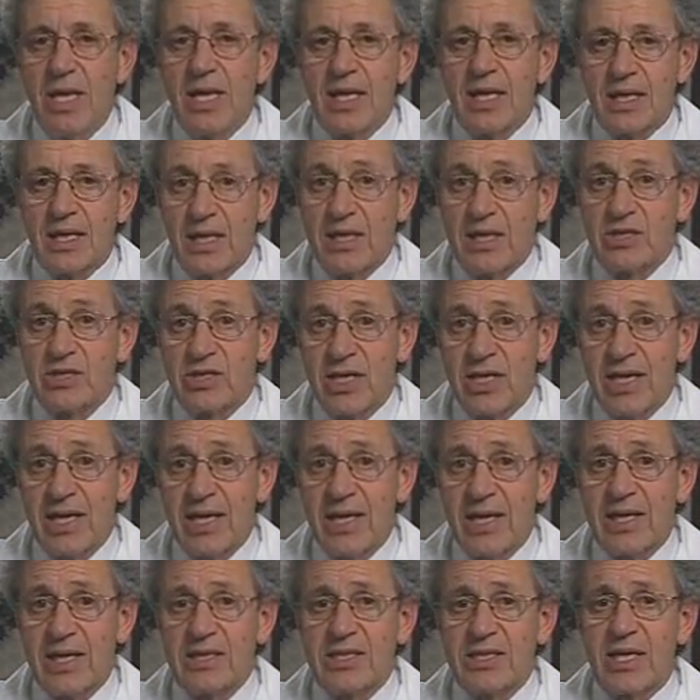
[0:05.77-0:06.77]
Cluster
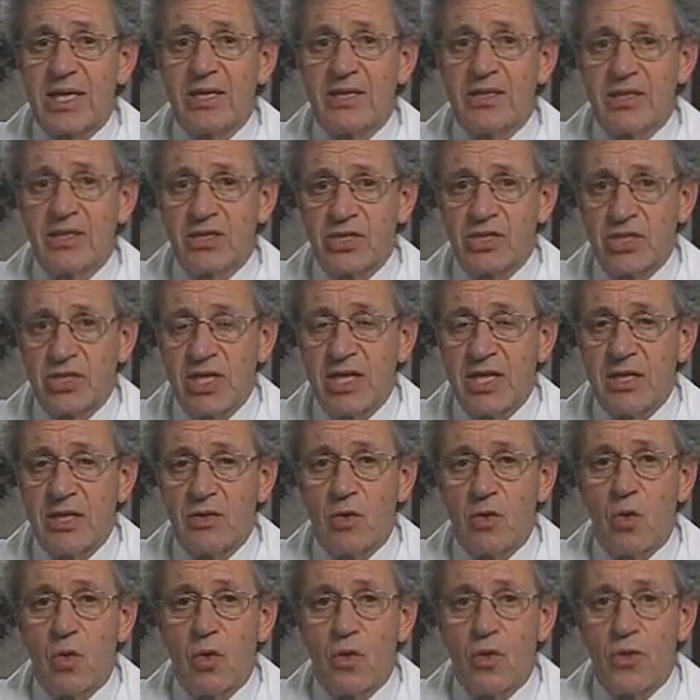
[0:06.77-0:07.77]
headaches are a distinct,
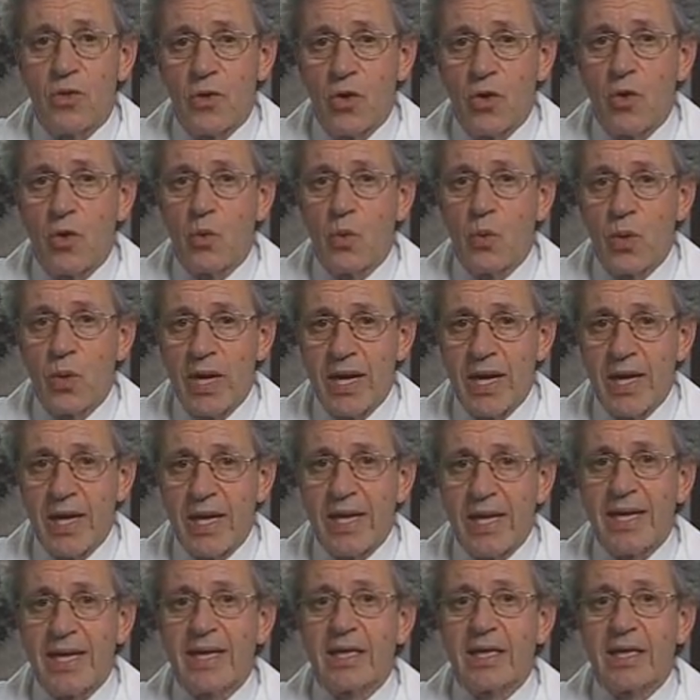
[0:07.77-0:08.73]
although rare,